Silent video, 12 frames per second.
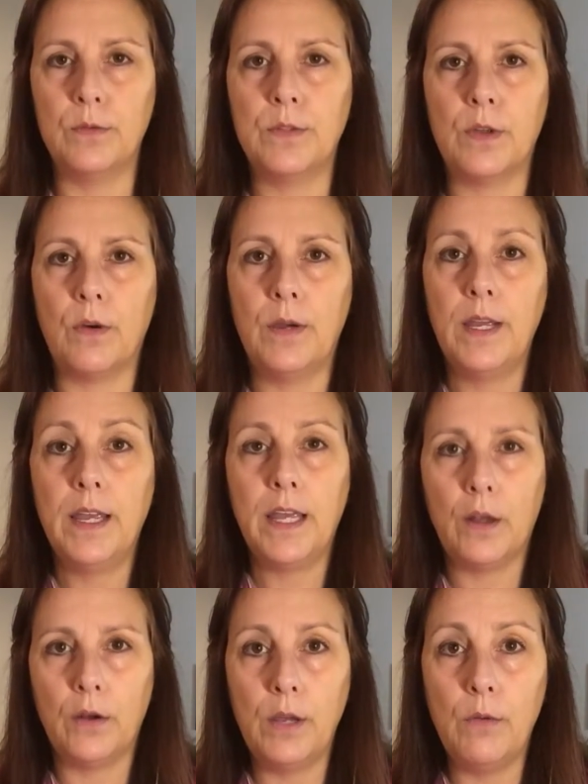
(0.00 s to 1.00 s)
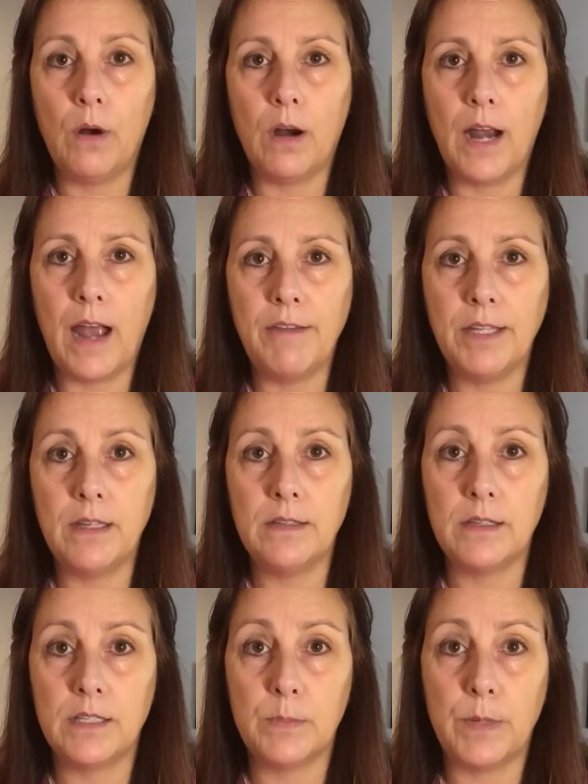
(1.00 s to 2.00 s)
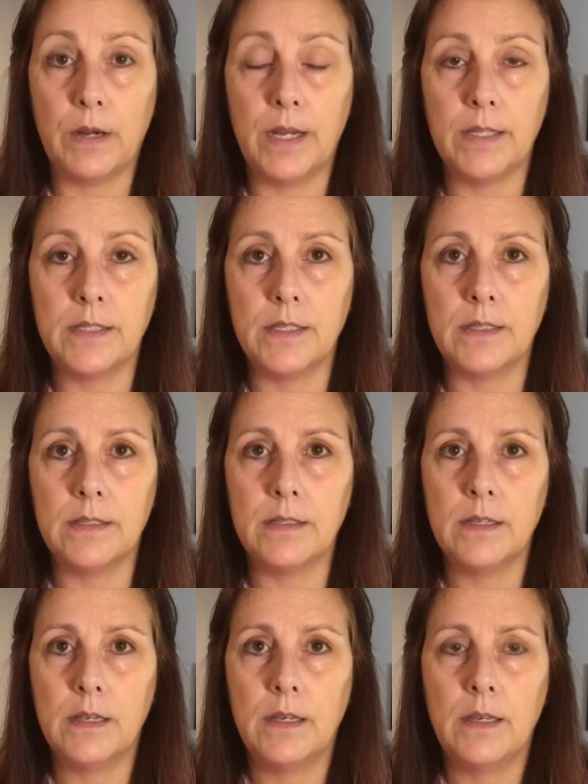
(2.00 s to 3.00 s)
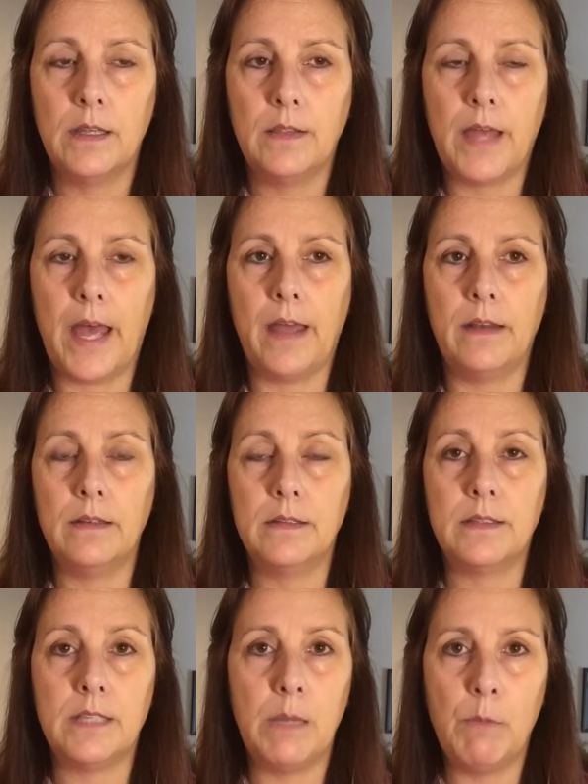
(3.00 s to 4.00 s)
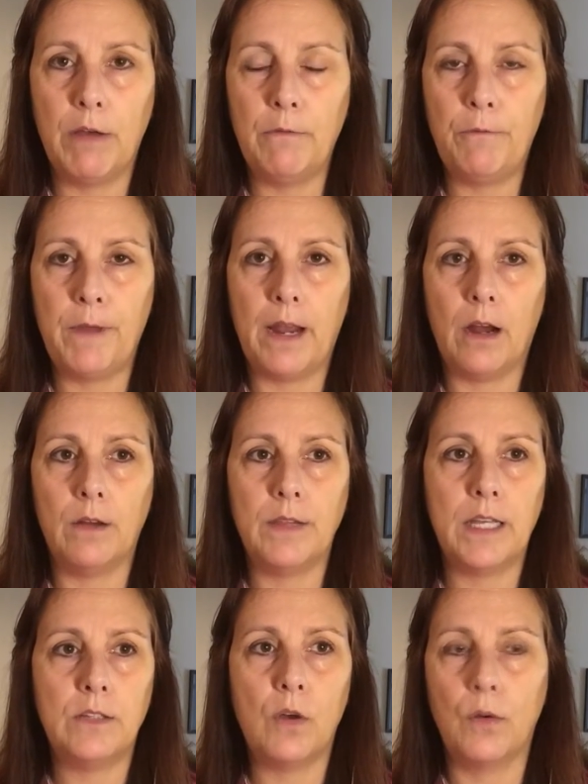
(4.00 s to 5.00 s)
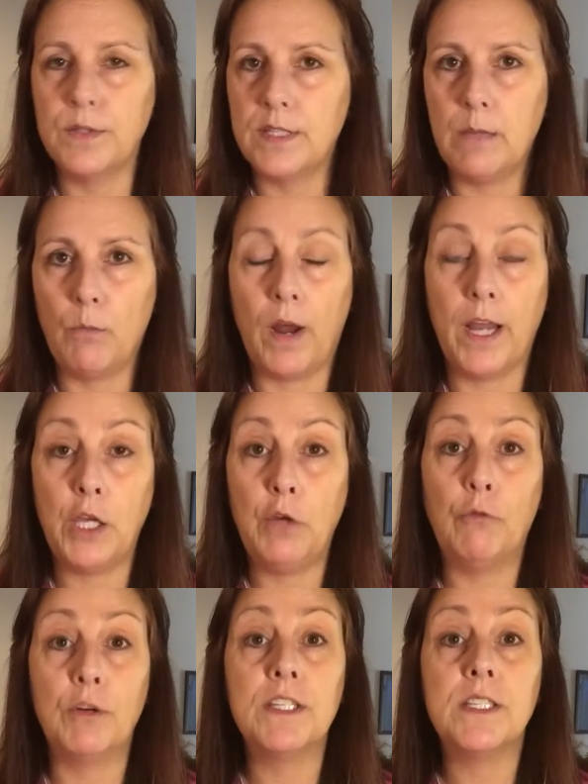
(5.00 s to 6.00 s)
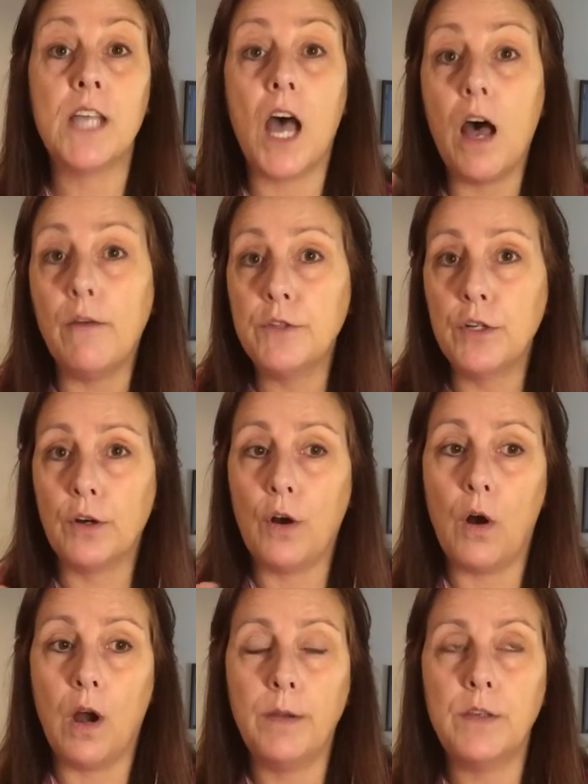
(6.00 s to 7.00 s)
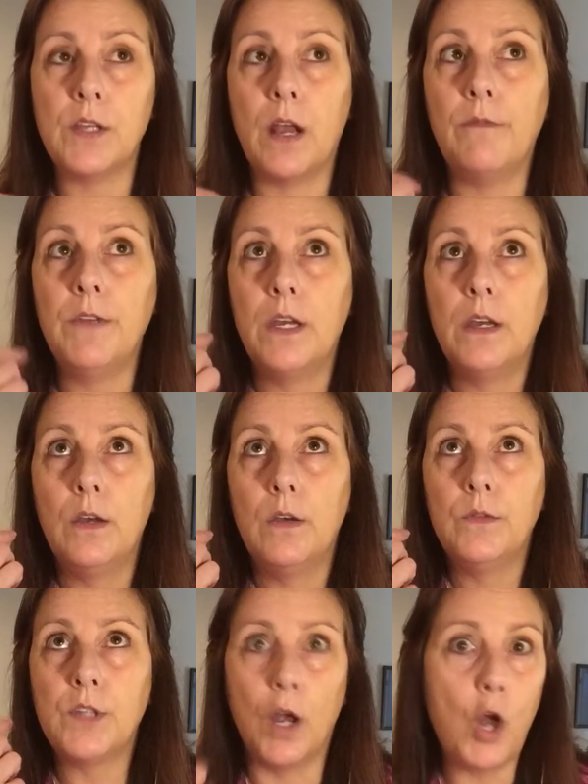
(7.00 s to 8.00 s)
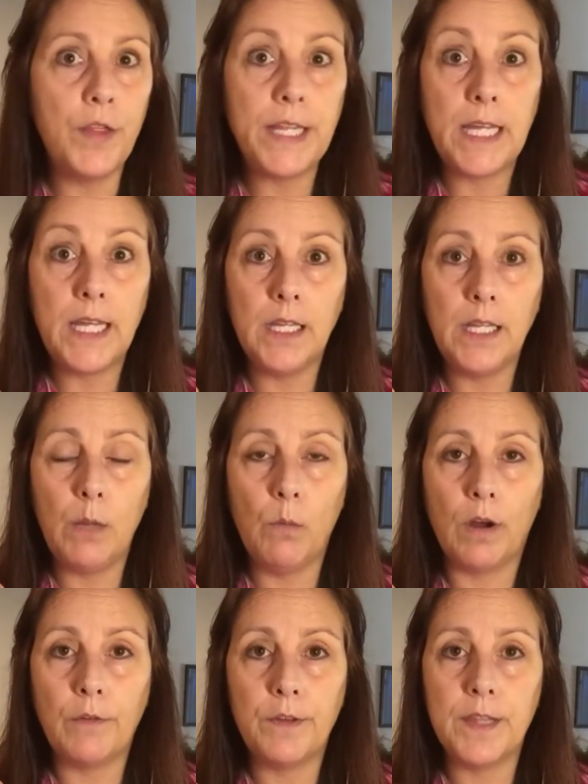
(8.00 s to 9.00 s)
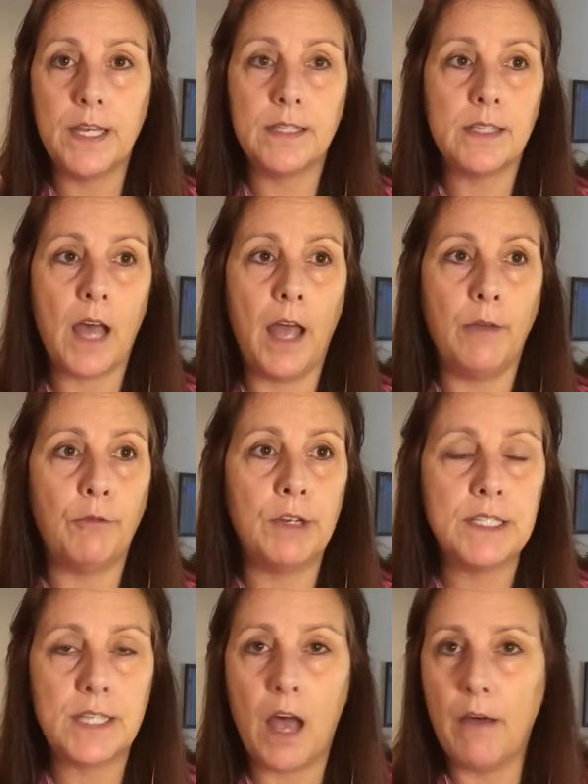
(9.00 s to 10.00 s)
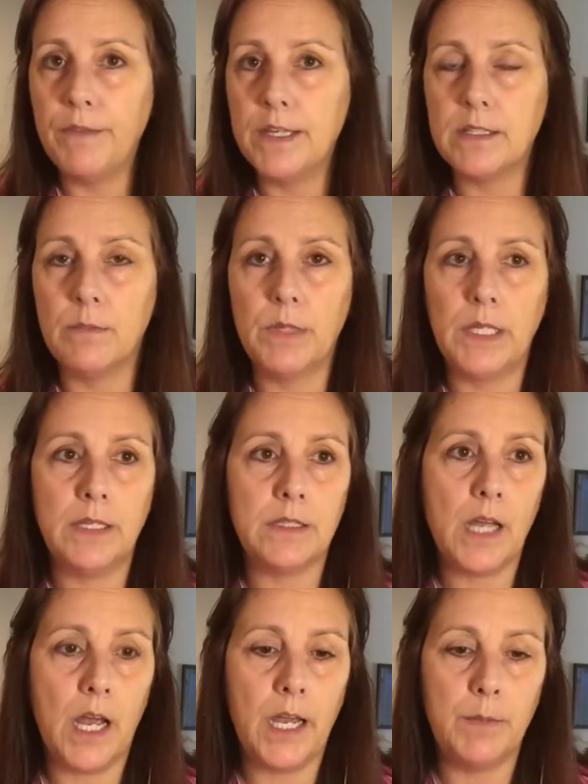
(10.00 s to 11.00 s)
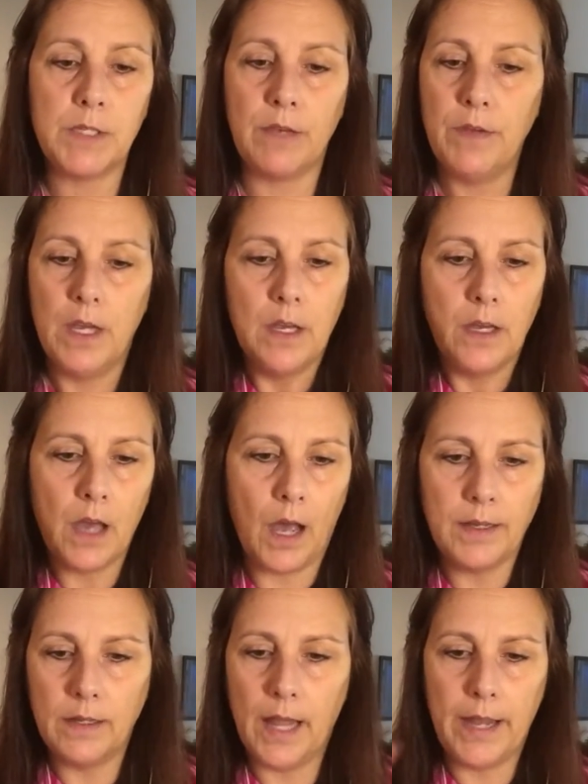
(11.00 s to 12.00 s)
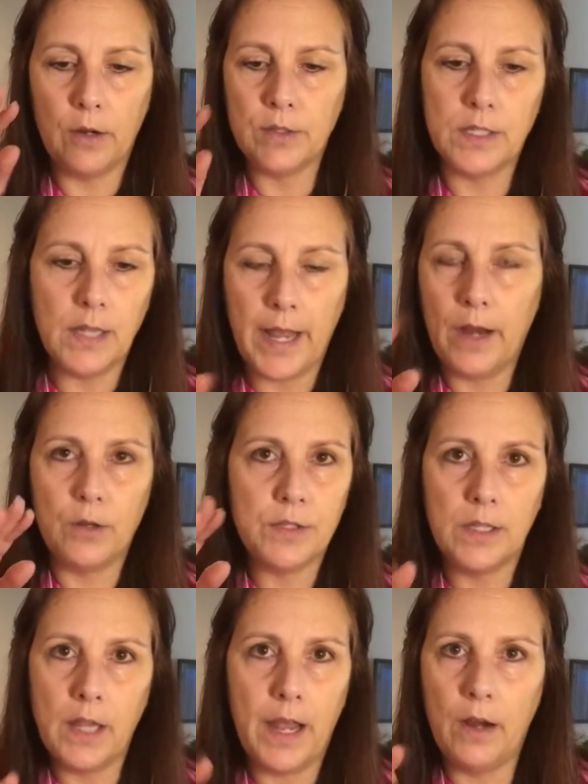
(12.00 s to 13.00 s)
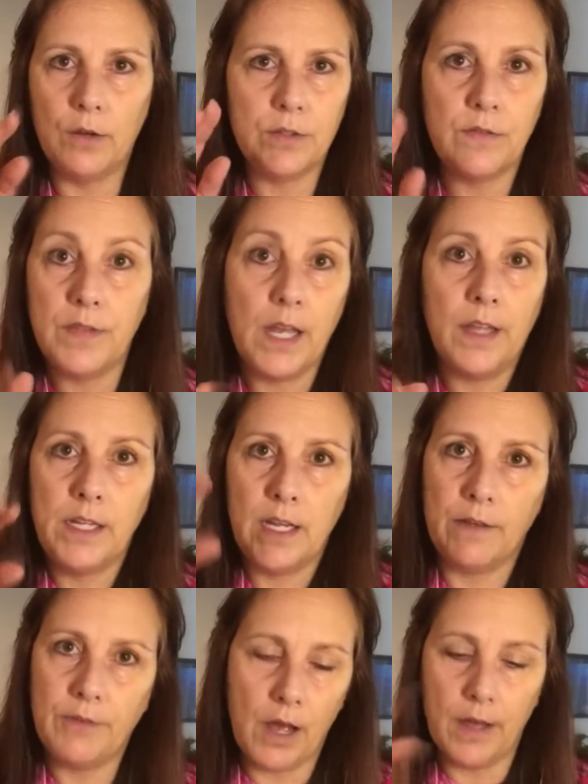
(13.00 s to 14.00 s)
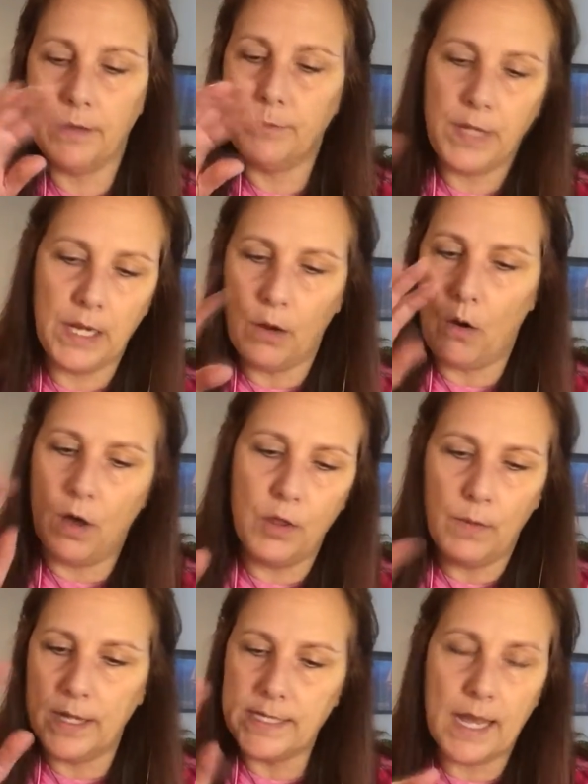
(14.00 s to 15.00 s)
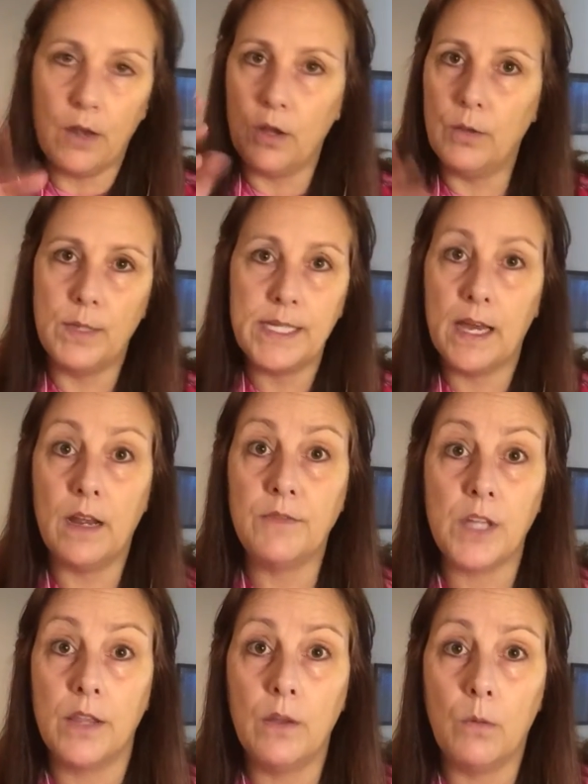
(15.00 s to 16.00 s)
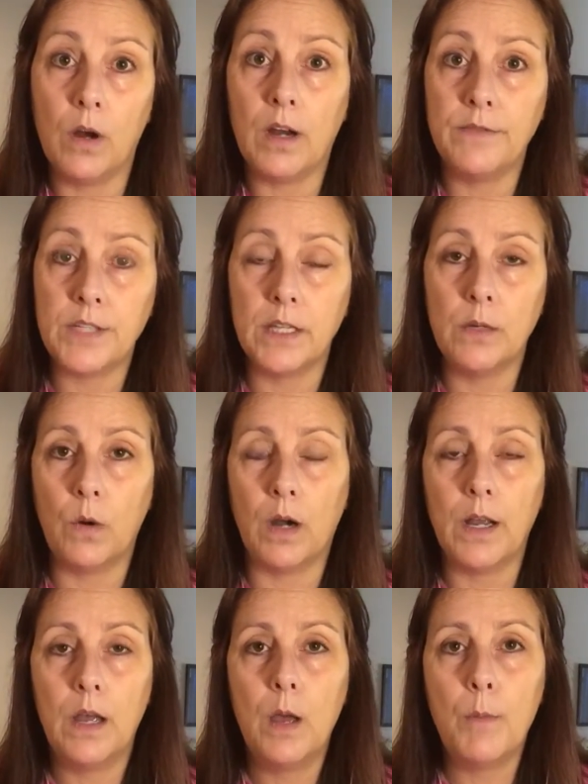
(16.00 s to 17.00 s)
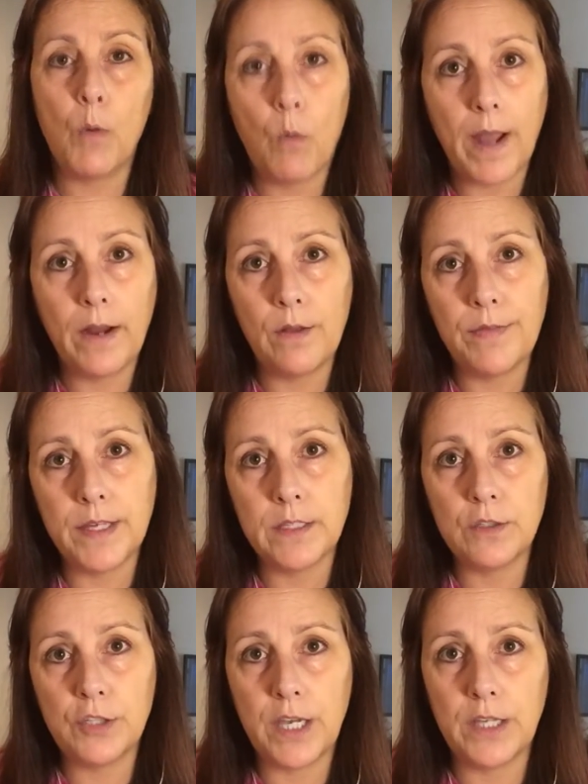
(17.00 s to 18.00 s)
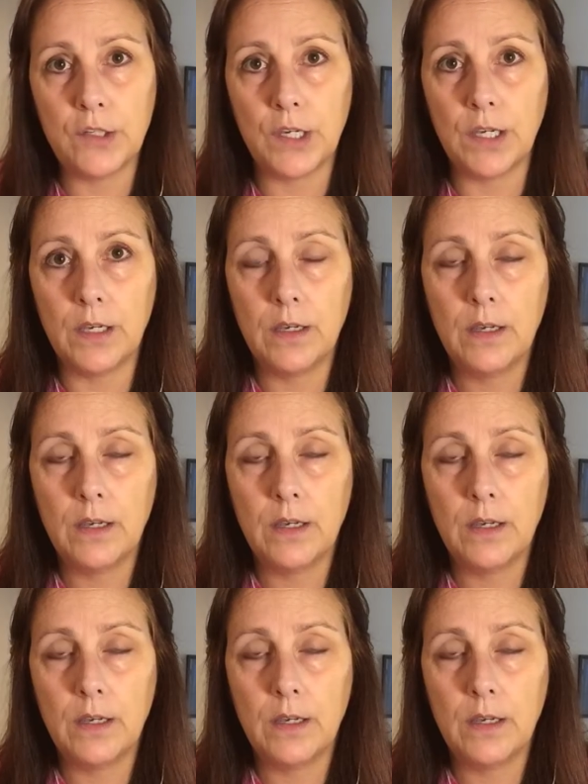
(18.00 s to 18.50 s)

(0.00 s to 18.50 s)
So here you are having these experiences that seem unfair, they don't seem right. You've resolved your karma. You said, I've done all the healing work for this, I've resolved this 1,000,000 times, I've gotten layers and layers and layers of the onion, I've cut it, all the way down, I've done the work, but why aren't things changing?